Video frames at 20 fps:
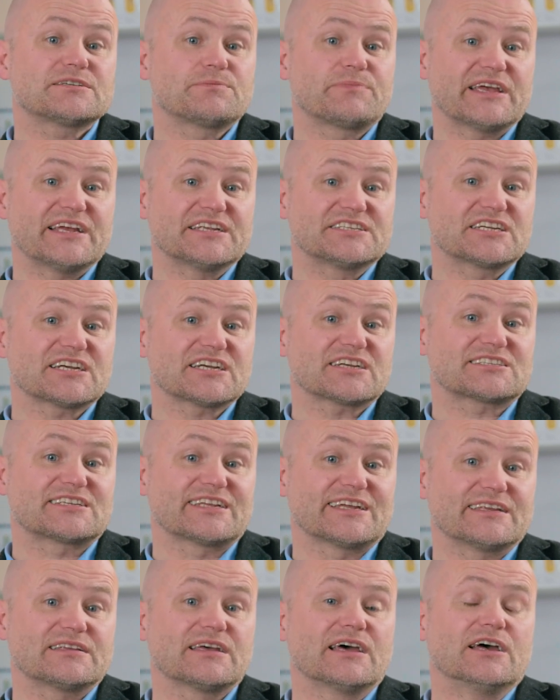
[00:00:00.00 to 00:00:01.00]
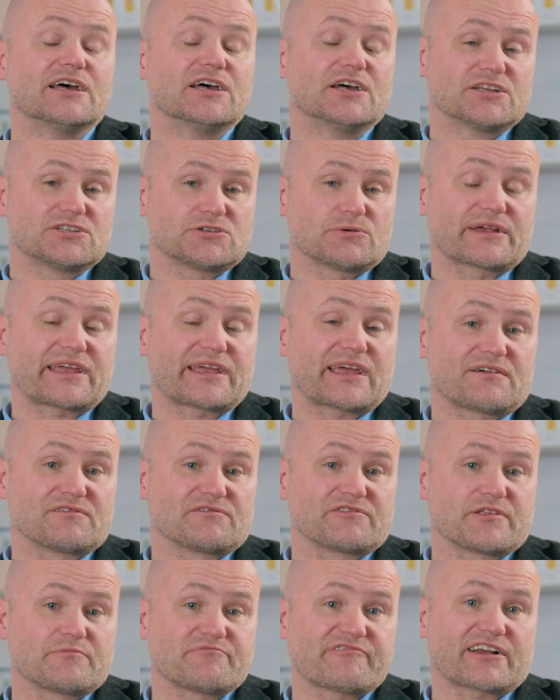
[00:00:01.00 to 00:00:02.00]
to be adjusted to
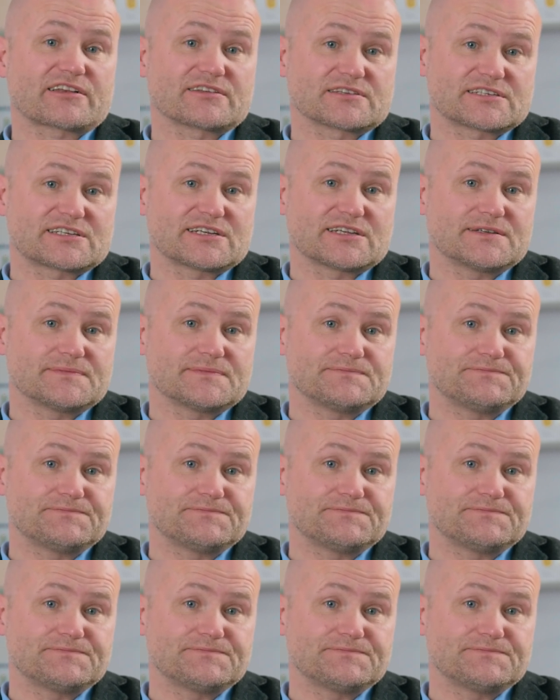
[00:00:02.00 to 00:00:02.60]
account for the pregnancy.